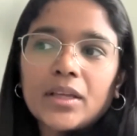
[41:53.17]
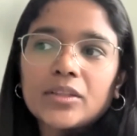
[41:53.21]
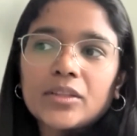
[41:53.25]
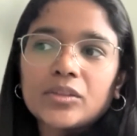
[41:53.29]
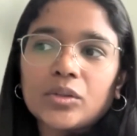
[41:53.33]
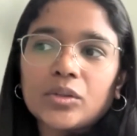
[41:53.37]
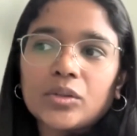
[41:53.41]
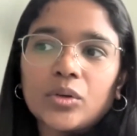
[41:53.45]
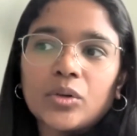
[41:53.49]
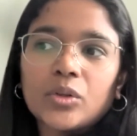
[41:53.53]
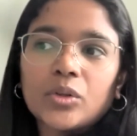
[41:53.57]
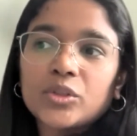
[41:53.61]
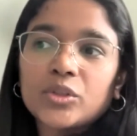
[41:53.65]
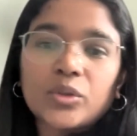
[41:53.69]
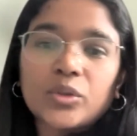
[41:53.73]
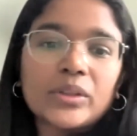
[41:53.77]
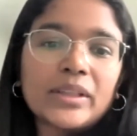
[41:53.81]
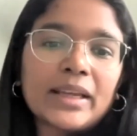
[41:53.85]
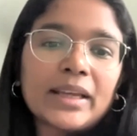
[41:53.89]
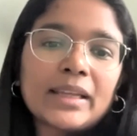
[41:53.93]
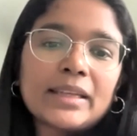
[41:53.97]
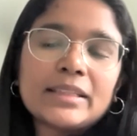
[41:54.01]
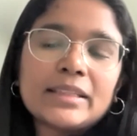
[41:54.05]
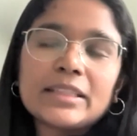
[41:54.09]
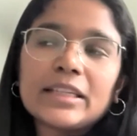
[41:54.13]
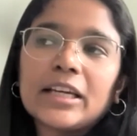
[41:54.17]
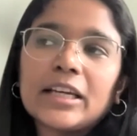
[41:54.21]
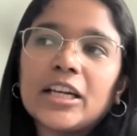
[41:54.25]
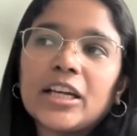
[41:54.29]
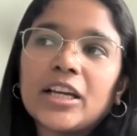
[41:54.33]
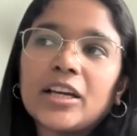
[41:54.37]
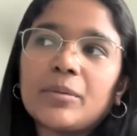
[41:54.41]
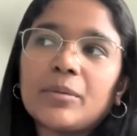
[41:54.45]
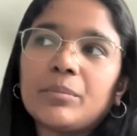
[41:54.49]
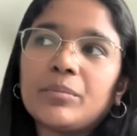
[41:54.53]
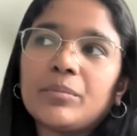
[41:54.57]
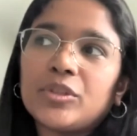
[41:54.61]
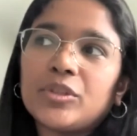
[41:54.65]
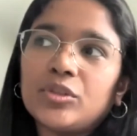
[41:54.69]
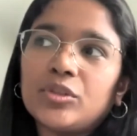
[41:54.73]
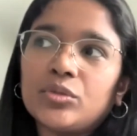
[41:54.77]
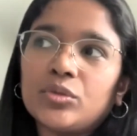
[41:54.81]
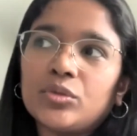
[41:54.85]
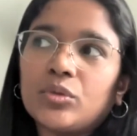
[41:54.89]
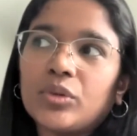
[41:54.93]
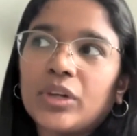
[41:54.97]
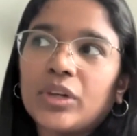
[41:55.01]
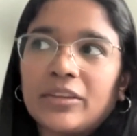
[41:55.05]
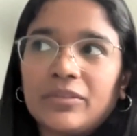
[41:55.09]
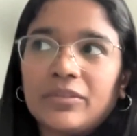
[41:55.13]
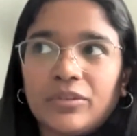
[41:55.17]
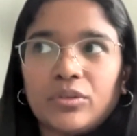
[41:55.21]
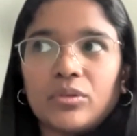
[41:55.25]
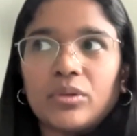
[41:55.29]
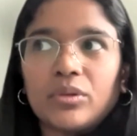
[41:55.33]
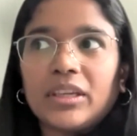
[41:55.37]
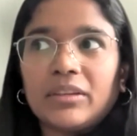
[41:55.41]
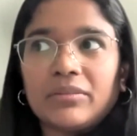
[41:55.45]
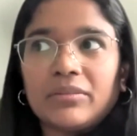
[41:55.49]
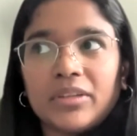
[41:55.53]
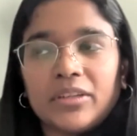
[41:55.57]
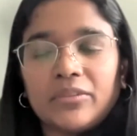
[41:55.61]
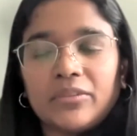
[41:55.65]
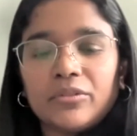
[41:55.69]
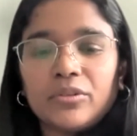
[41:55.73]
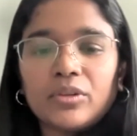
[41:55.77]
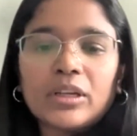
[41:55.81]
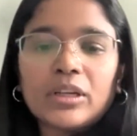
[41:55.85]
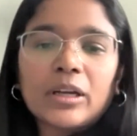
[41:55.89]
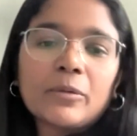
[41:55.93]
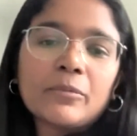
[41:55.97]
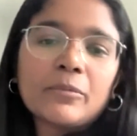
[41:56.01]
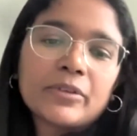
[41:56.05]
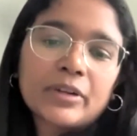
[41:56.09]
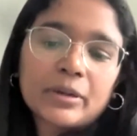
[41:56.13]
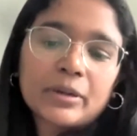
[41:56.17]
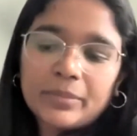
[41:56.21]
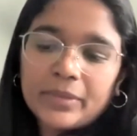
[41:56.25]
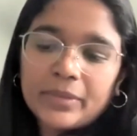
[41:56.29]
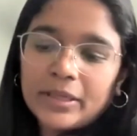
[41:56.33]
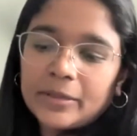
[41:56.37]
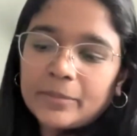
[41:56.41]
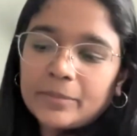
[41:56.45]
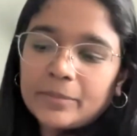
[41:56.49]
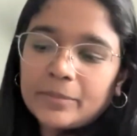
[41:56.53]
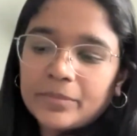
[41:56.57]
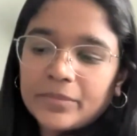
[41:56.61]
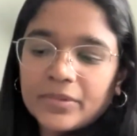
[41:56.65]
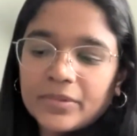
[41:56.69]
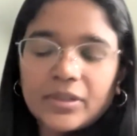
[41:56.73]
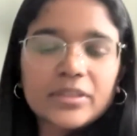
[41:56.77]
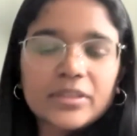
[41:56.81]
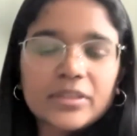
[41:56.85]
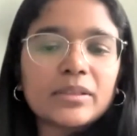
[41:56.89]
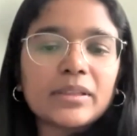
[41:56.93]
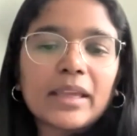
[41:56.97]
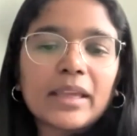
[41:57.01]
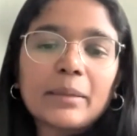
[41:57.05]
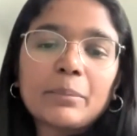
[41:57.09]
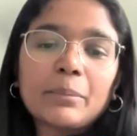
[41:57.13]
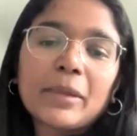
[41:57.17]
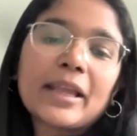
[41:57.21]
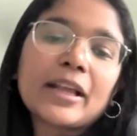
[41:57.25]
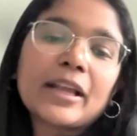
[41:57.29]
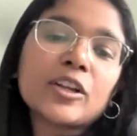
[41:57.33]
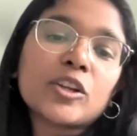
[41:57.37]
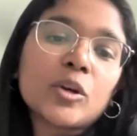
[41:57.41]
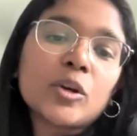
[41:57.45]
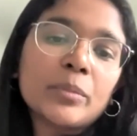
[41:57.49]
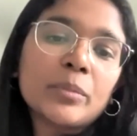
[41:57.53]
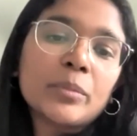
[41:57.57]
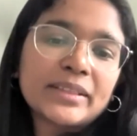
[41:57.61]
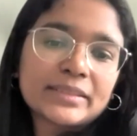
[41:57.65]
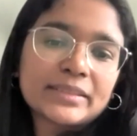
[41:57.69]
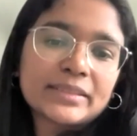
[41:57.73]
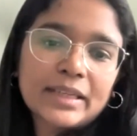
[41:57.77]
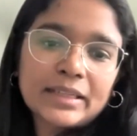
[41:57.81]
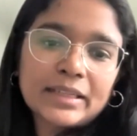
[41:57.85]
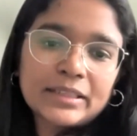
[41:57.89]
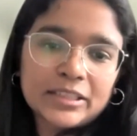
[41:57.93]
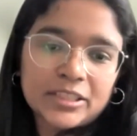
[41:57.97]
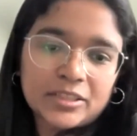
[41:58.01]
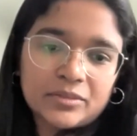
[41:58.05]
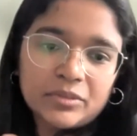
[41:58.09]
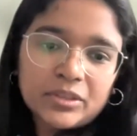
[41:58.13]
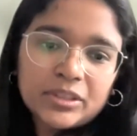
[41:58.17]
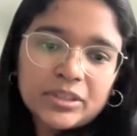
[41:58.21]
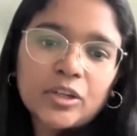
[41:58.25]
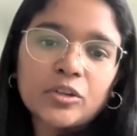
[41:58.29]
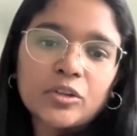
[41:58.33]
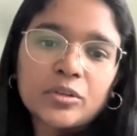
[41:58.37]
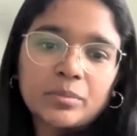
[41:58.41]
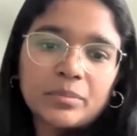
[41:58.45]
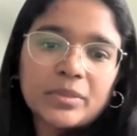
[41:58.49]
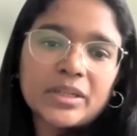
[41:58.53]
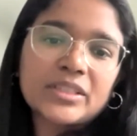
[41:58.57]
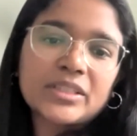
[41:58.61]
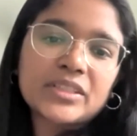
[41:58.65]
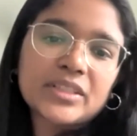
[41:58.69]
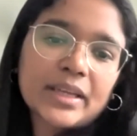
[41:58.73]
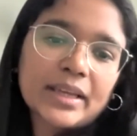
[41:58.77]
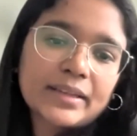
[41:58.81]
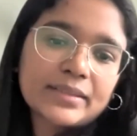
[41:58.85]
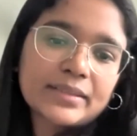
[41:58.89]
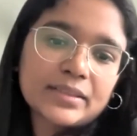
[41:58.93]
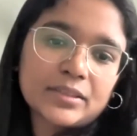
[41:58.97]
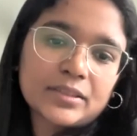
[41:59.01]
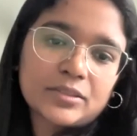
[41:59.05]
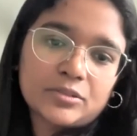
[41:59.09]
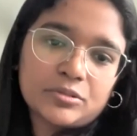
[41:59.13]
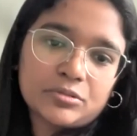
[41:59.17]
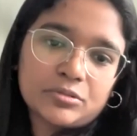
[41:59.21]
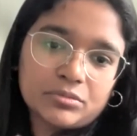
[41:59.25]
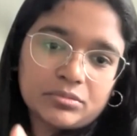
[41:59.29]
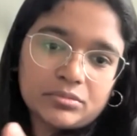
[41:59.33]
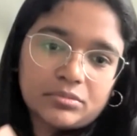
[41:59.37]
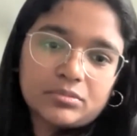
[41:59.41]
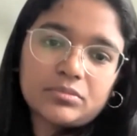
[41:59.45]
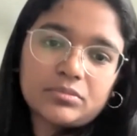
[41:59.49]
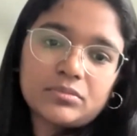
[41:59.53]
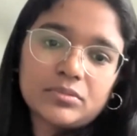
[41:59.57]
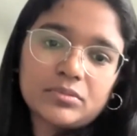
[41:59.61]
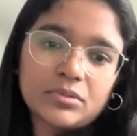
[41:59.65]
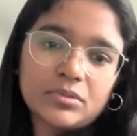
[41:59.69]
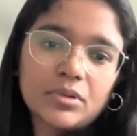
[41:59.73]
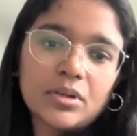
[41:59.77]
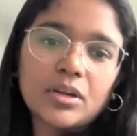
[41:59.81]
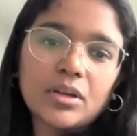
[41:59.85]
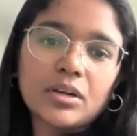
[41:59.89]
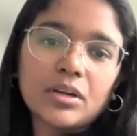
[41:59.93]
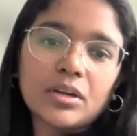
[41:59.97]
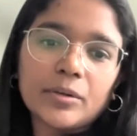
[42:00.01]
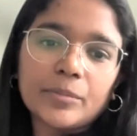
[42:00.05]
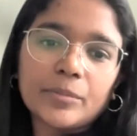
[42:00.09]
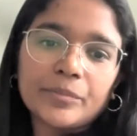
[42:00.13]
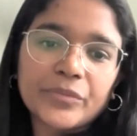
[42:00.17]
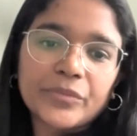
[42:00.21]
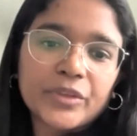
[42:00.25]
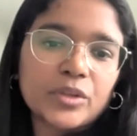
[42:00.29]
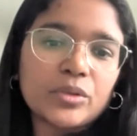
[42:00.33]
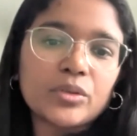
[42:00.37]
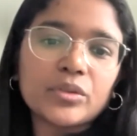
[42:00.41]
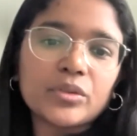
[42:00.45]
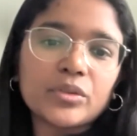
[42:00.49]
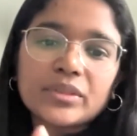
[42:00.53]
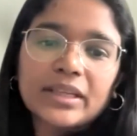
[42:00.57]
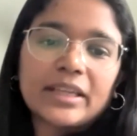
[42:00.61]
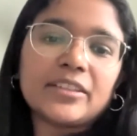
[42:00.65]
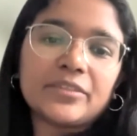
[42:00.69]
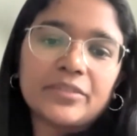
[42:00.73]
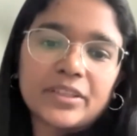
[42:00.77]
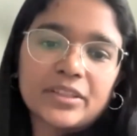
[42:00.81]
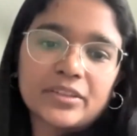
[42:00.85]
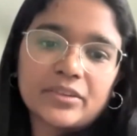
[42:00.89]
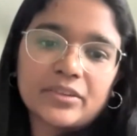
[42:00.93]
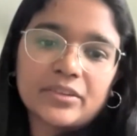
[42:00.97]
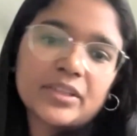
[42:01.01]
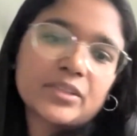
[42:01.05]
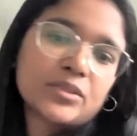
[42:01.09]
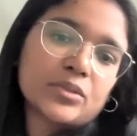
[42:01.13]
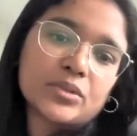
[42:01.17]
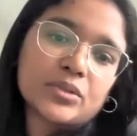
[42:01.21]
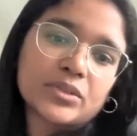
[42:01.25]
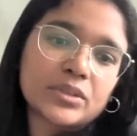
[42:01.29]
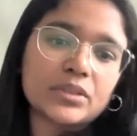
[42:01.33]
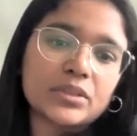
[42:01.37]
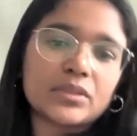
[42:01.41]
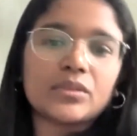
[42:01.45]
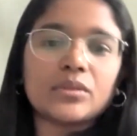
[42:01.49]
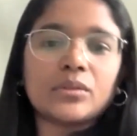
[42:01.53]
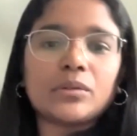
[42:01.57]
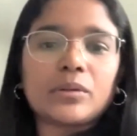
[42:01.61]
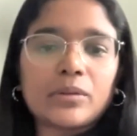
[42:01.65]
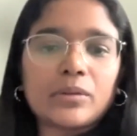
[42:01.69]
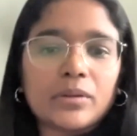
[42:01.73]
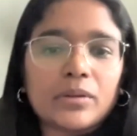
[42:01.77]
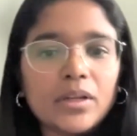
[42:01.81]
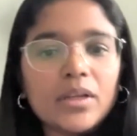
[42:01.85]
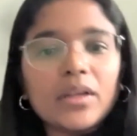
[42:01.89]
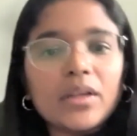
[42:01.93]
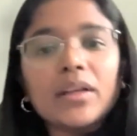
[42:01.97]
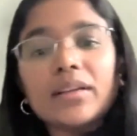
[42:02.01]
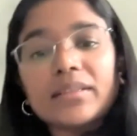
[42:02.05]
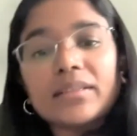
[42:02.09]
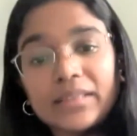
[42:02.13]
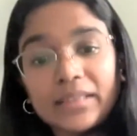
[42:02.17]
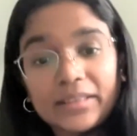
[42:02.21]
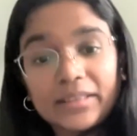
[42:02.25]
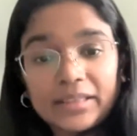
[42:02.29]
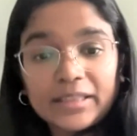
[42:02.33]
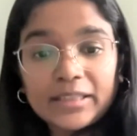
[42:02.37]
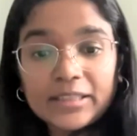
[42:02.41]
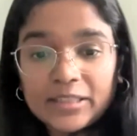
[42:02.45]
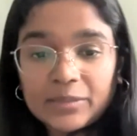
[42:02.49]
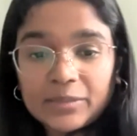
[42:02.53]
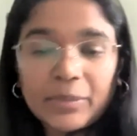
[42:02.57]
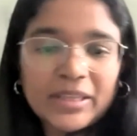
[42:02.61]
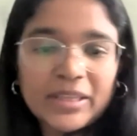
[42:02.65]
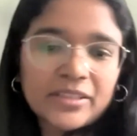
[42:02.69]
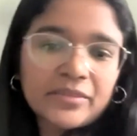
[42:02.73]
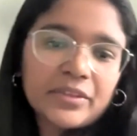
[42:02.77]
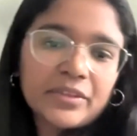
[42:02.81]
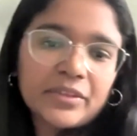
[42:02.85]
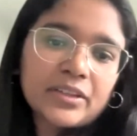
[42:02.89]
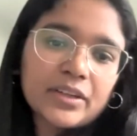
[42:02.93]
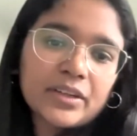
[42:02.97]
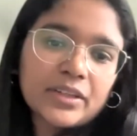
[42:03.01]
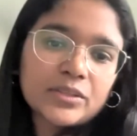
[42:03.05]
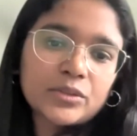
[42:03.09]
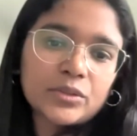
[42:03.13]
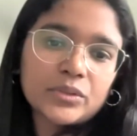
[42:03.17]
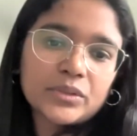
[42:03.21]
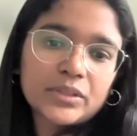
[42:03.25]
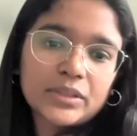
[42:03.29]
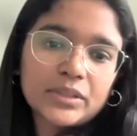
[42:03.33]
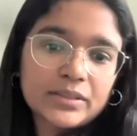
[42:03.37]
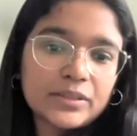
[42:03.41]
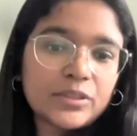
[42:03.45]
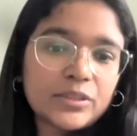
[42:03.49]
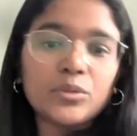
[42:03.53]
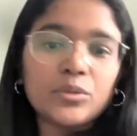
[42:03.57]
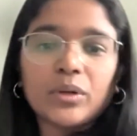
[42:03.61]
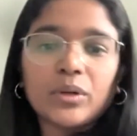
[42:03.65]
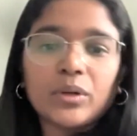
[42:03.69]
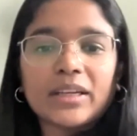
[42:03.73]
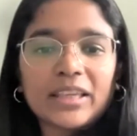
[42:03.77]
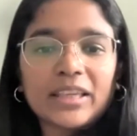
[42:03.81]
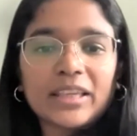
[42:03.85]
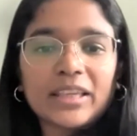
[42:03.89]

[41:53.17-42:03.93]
So that even if you come from a economic status without much access to scientific resources or certain specific resources, you are